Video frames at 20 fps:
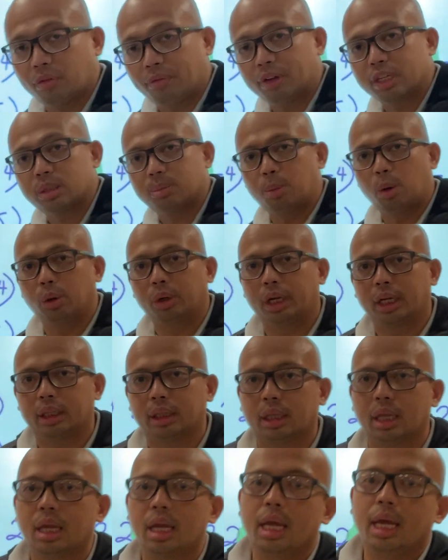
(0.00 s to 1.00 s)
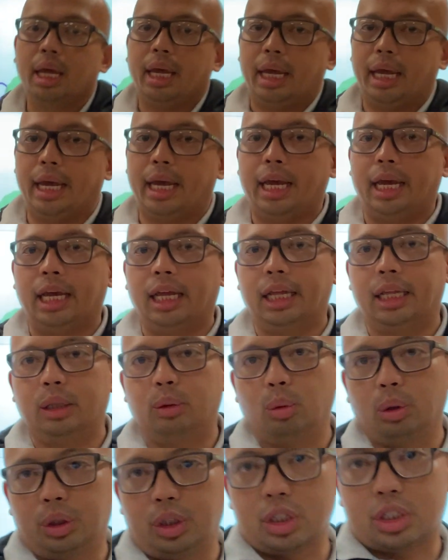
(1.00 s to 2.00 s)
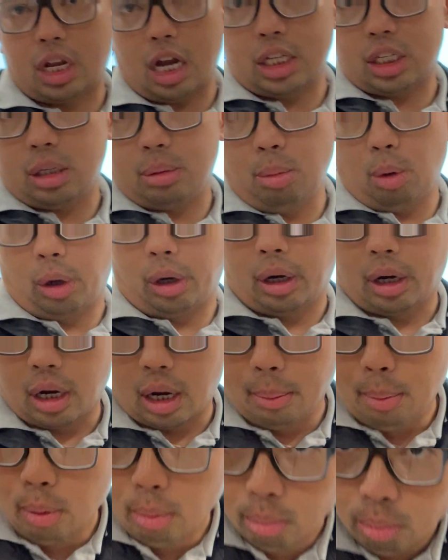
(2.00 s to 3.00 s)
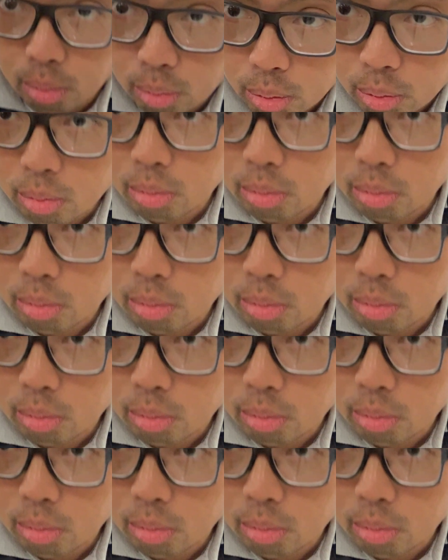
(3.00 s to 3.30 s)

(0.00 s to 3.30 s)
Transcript: of exponent, and we'll discuss it more. Kaboom!